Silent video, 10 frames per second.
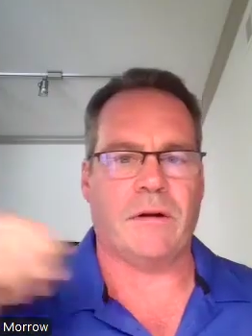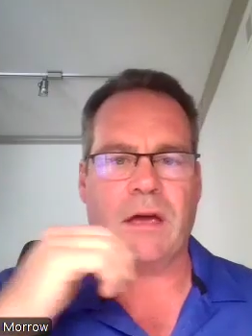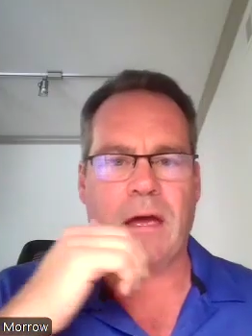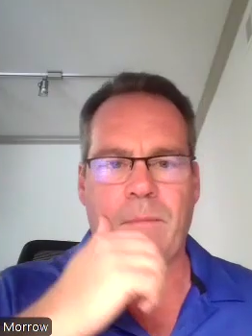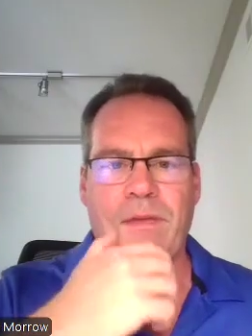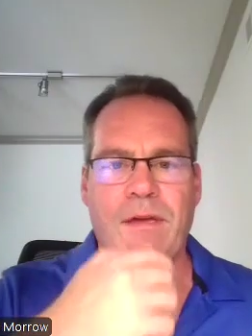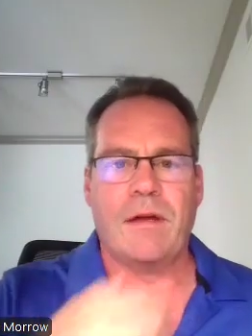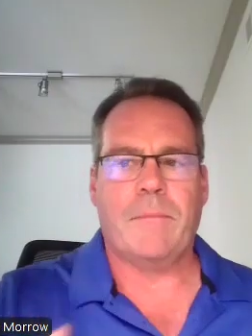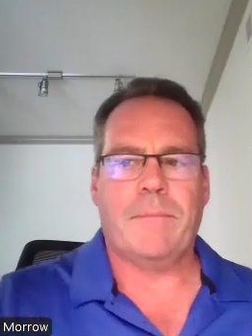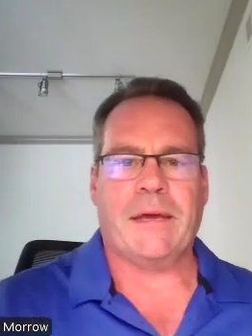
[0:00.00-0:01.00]
Okay,
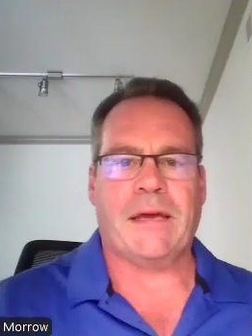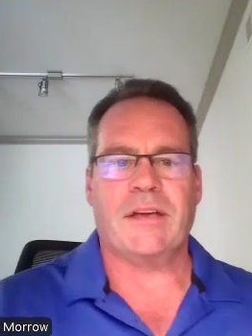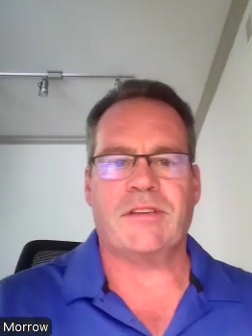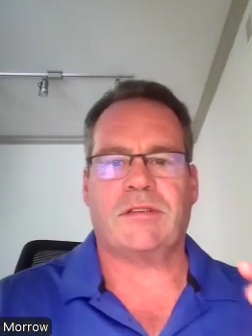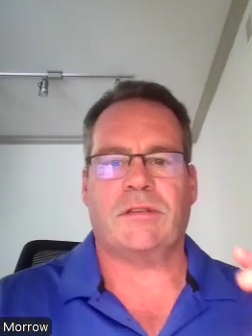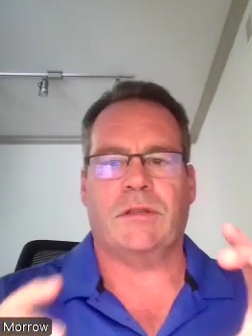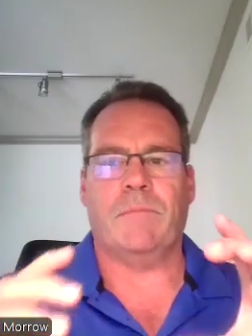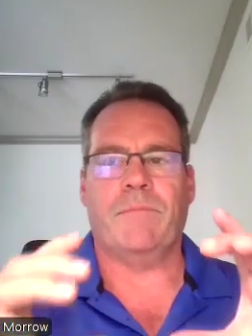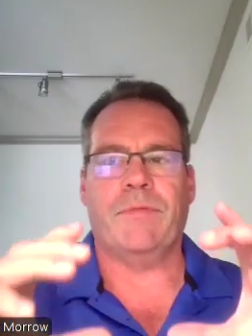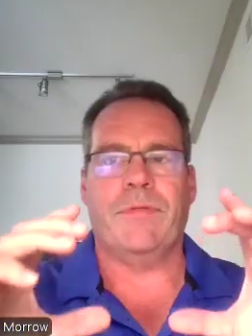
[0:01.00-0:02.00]
because
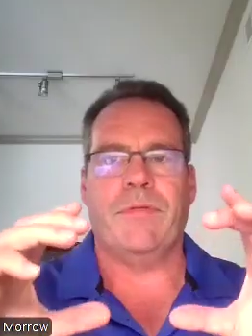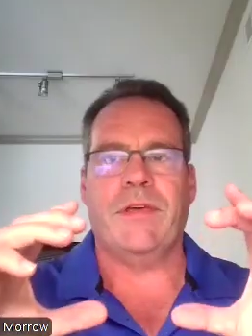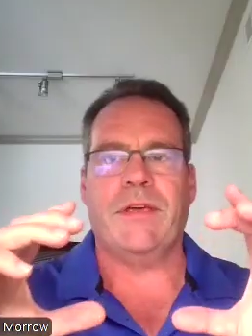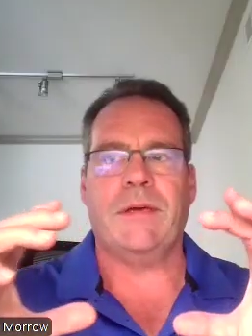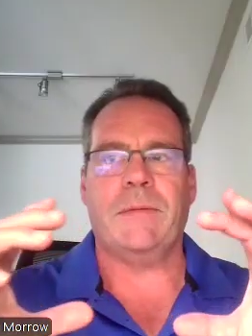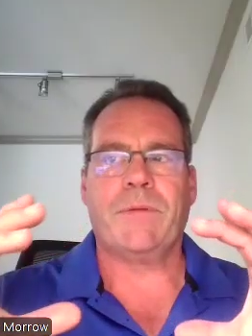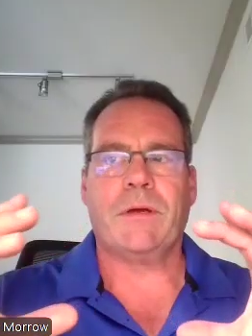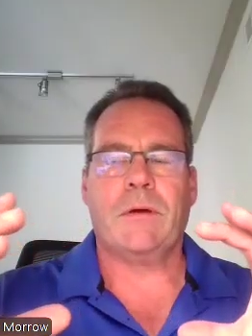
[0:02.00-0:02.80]
the